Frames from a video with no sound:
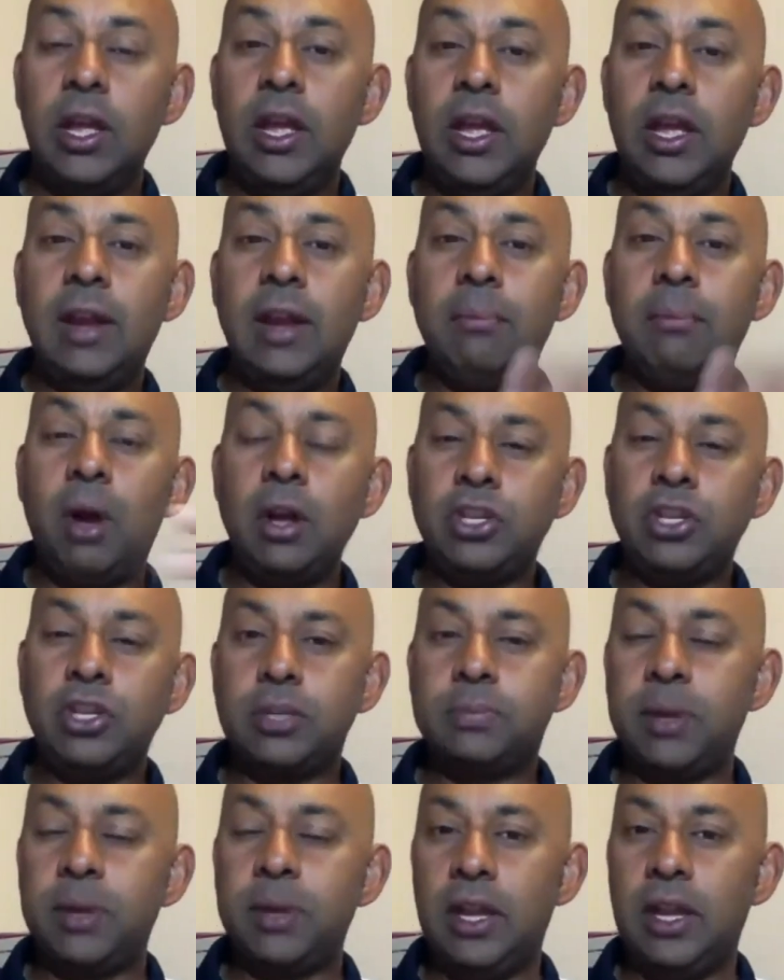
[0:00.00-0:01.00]
And it might
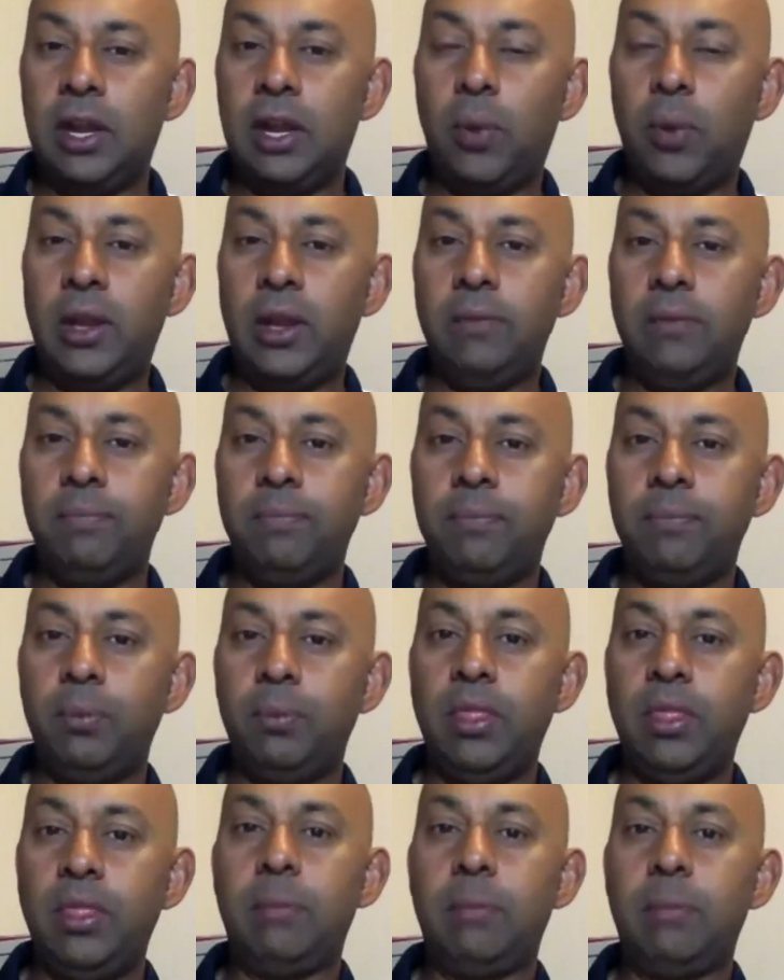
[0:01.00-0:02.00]
just be,
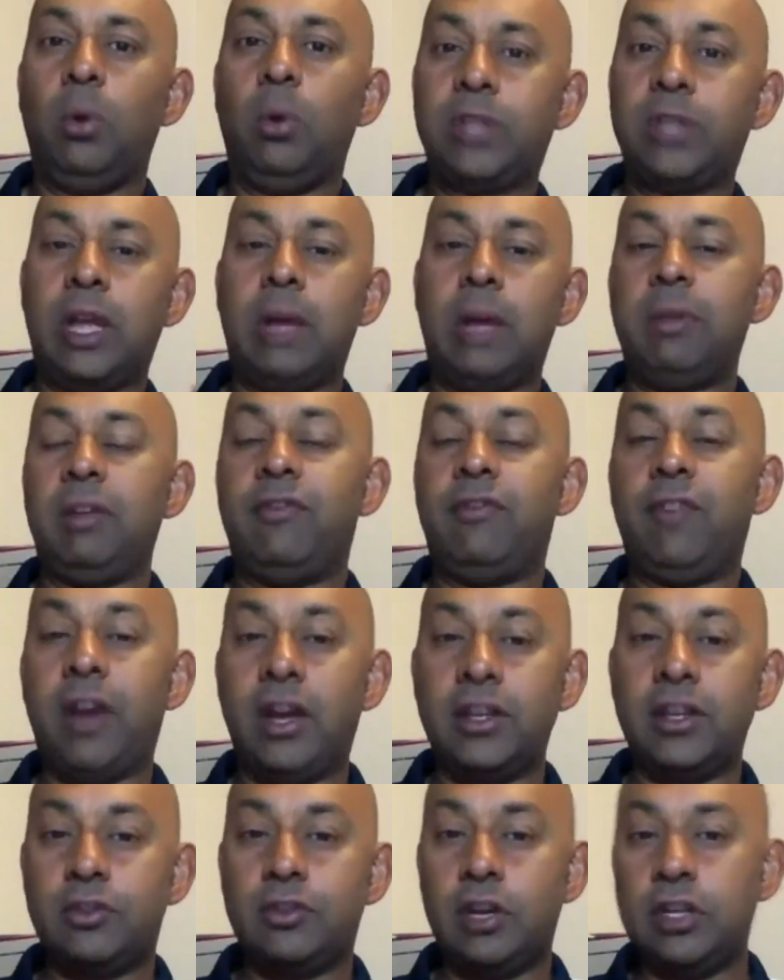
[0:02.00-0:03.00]
when the ball's coming
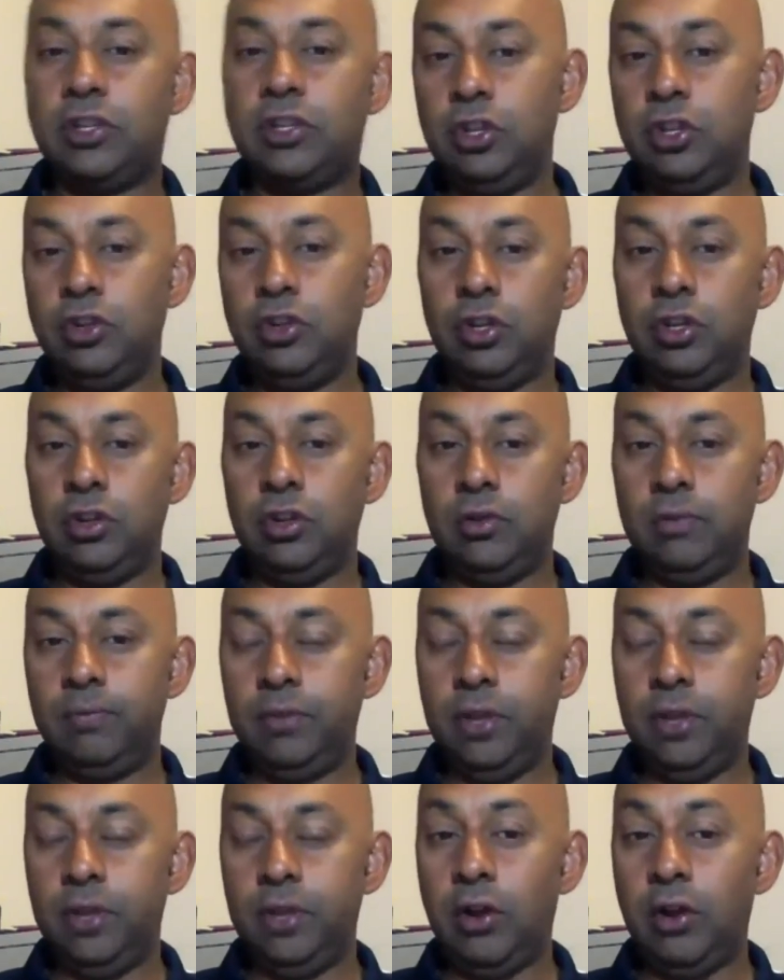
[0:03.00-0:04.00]
faster at you,
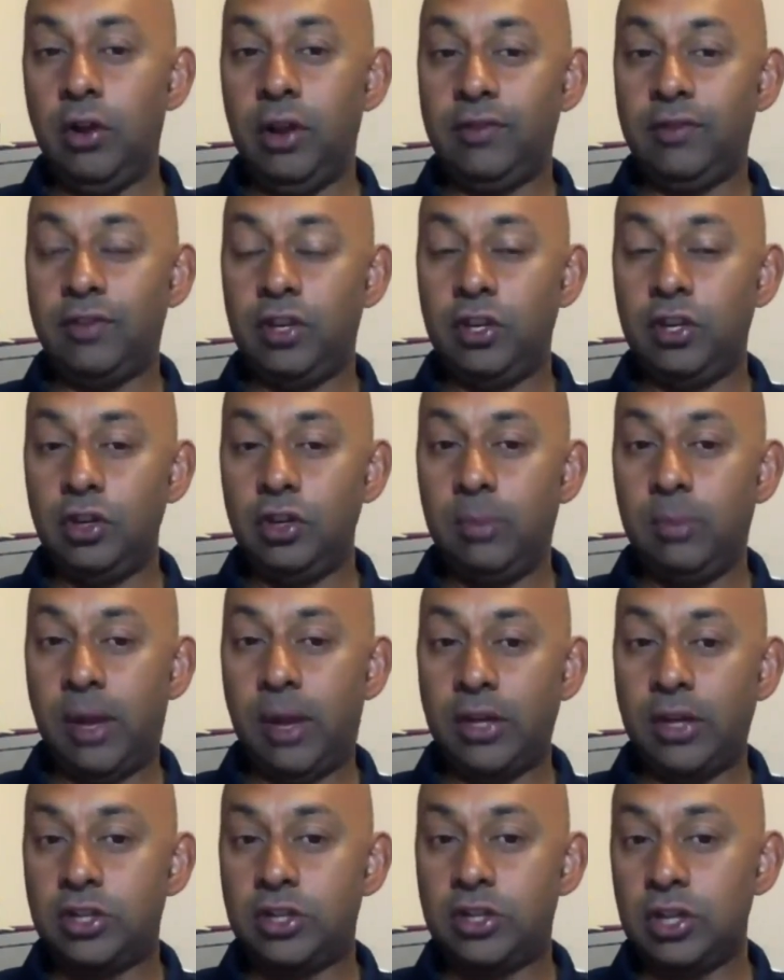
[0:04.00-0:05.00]
you don't have to do
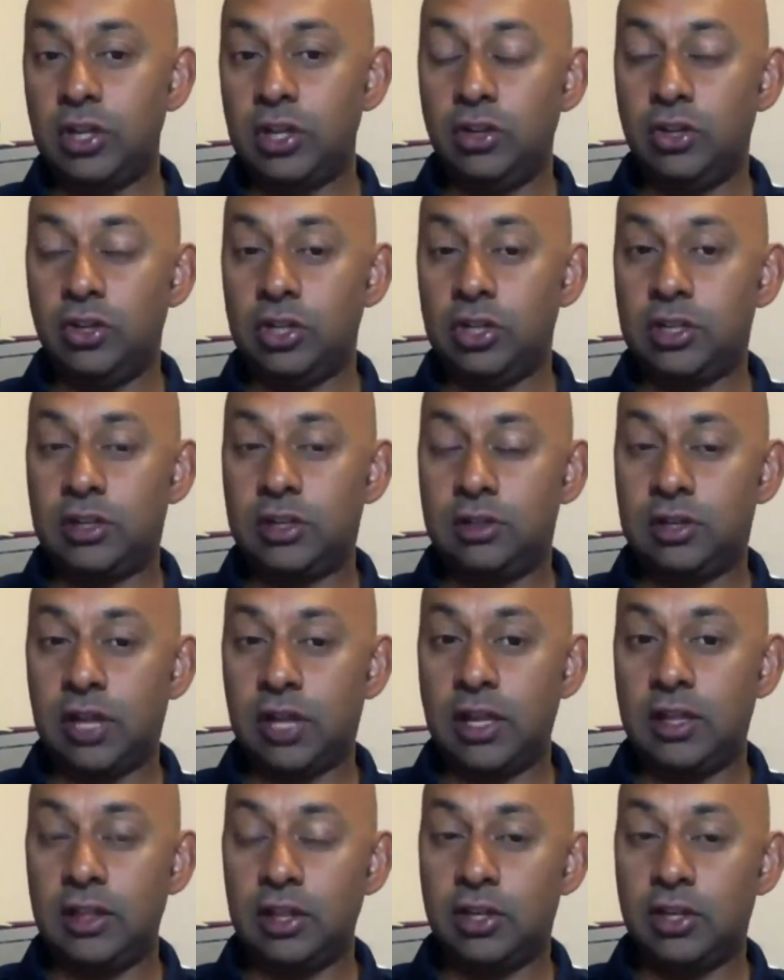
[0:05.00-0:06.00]
much, so you're just
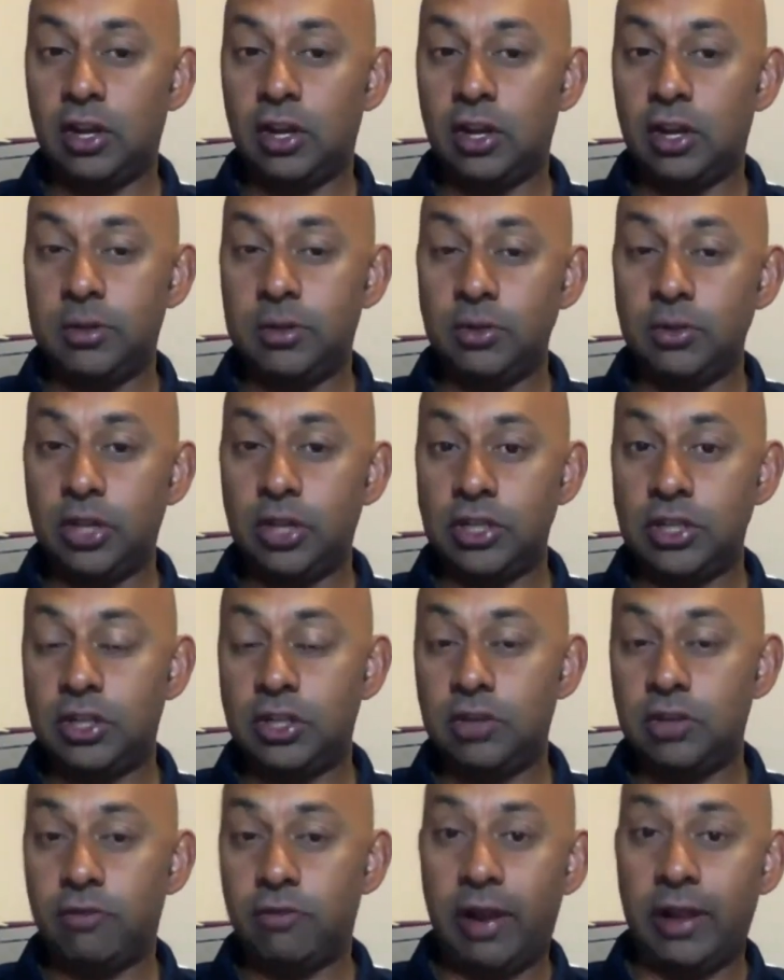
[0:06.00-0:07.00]
taking the time to
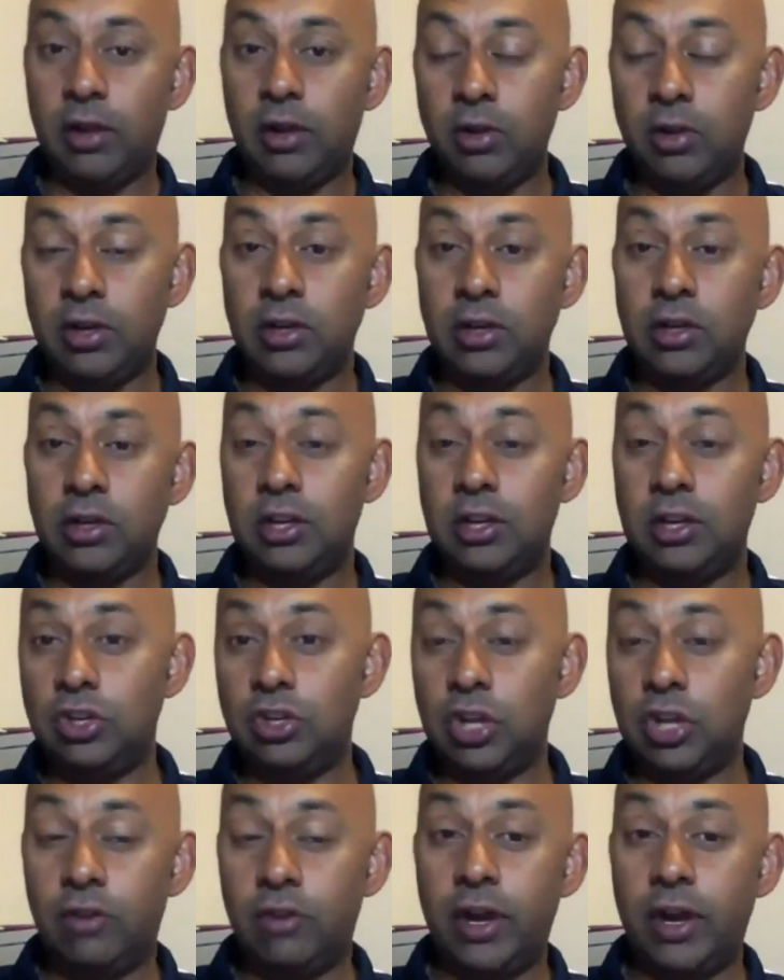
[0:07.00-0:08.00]
adjust your angle and you're
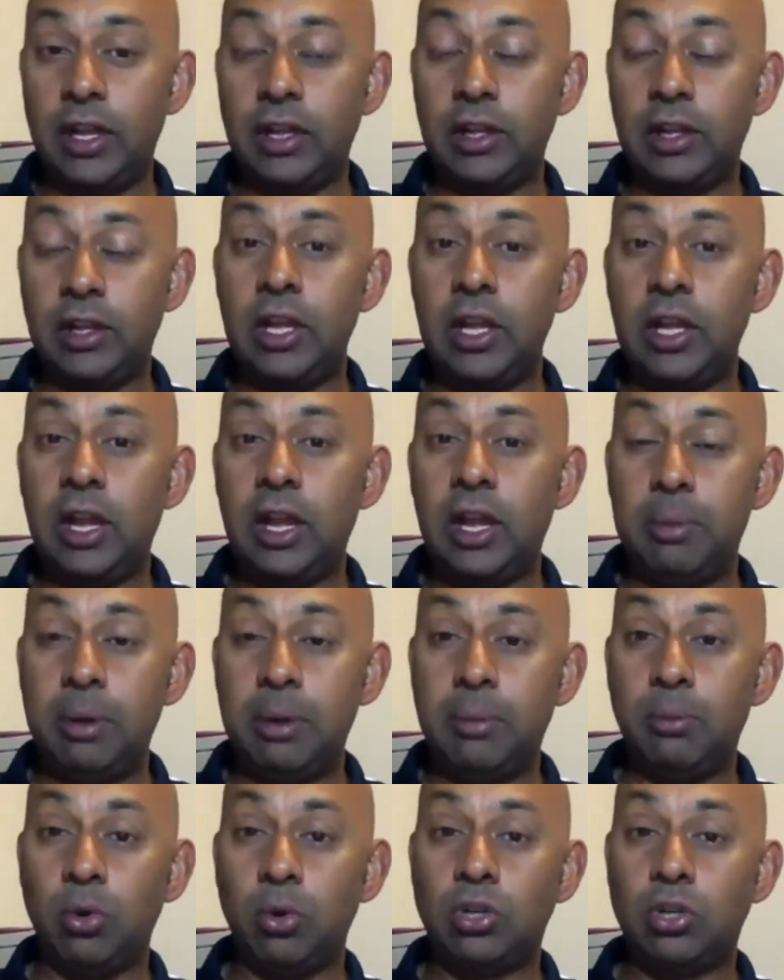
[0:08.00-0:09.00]
generating a
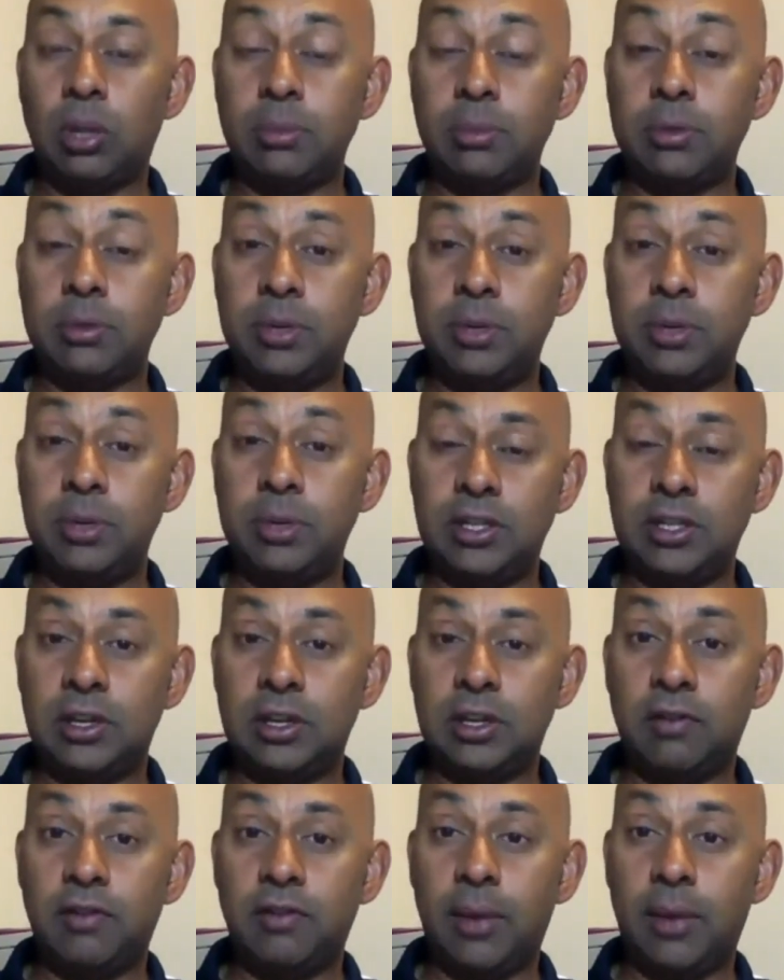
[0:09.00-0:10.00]
bit more topspin
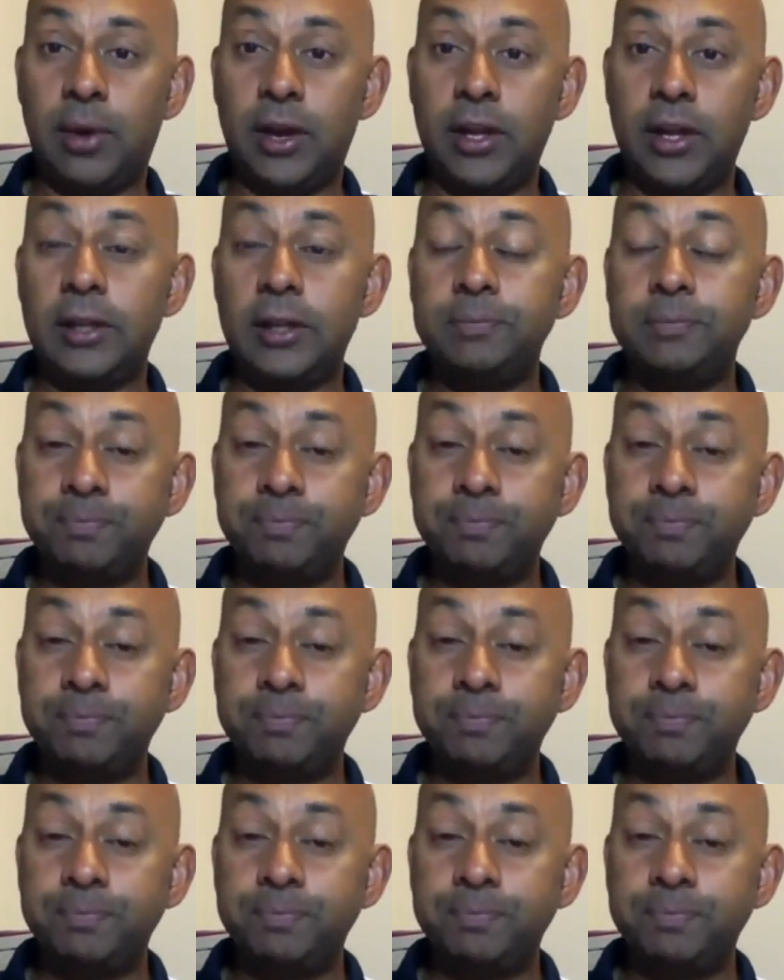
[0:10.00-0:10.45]
yourself that way.